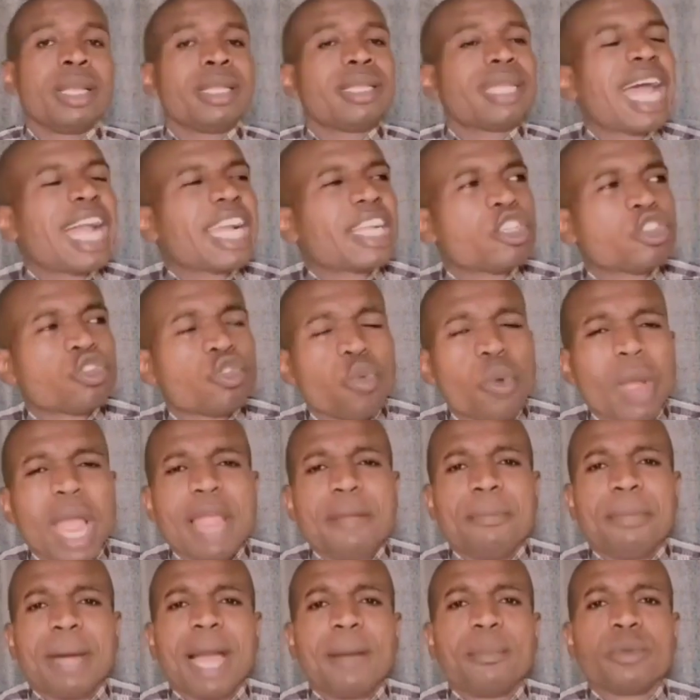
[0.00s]
That is why
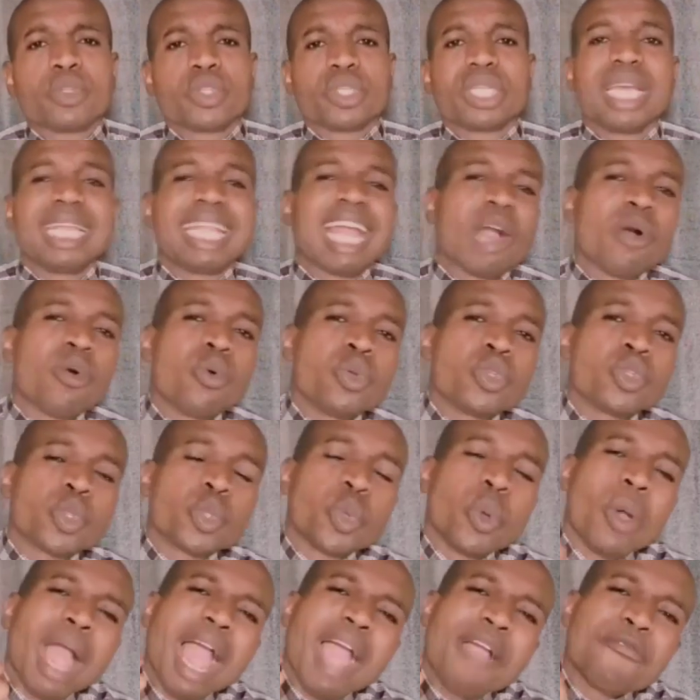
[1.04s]
Bible said that
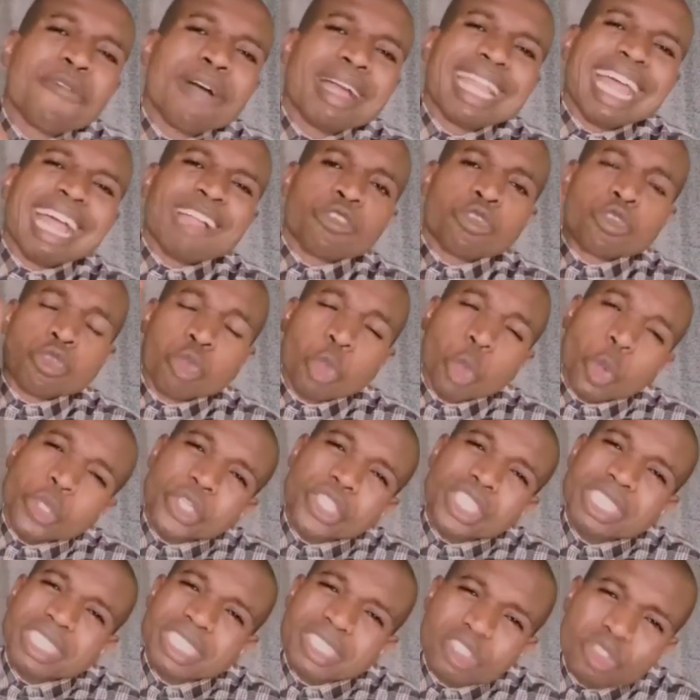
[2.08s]
whosoever that
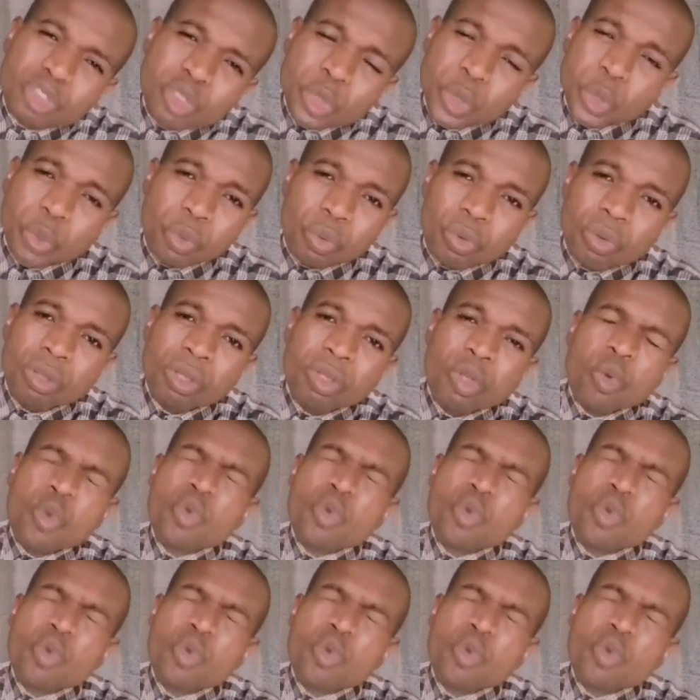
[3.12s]
touches you,